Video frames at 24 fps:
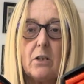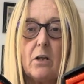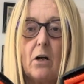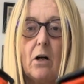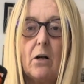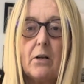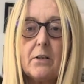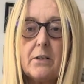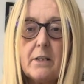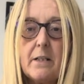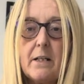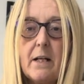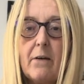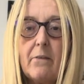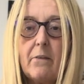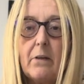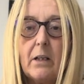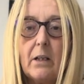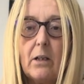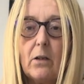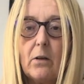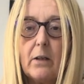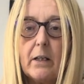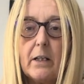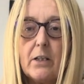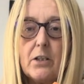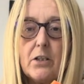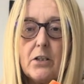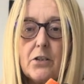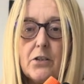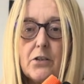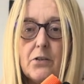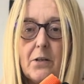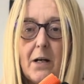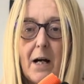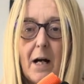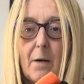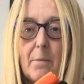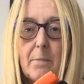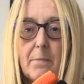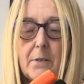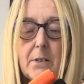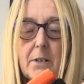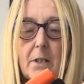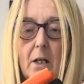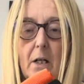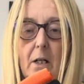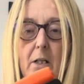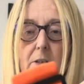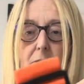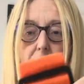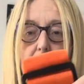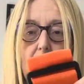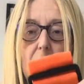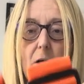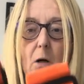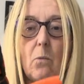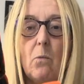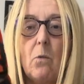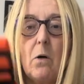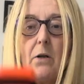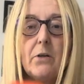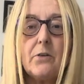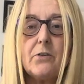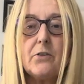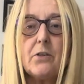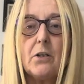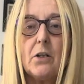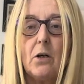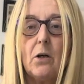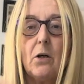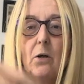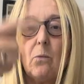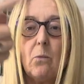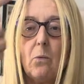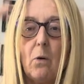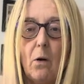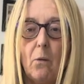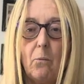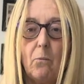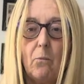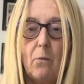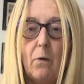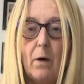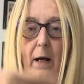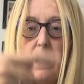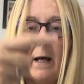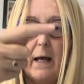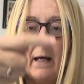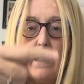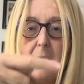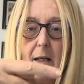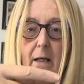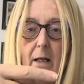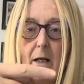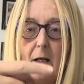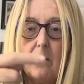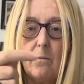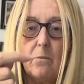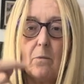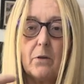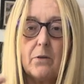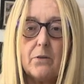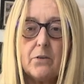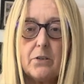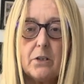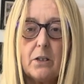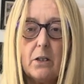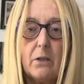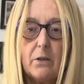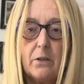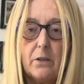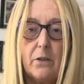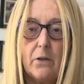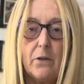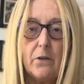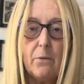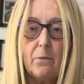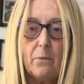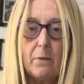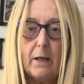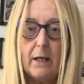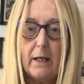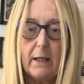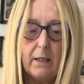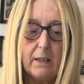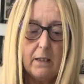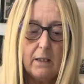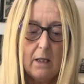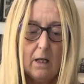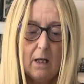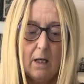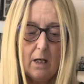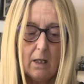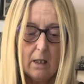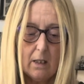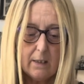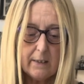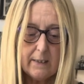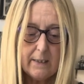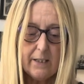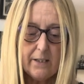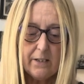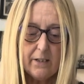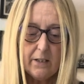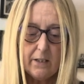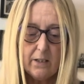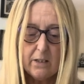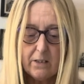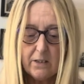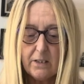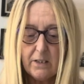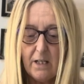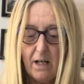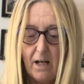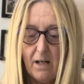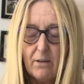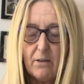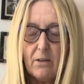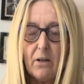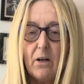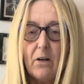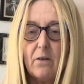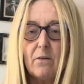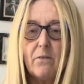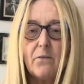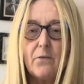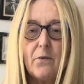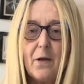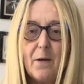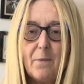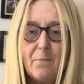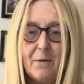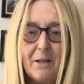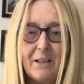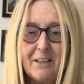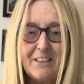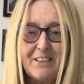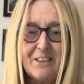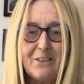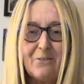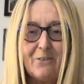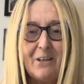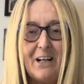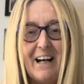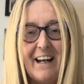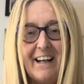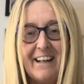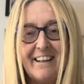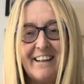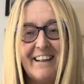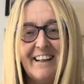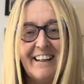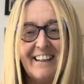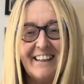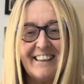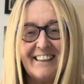ordinary luggage straps. So I got one to go one way and one to go the other way, because I thought I'd got 3 bottles of wine.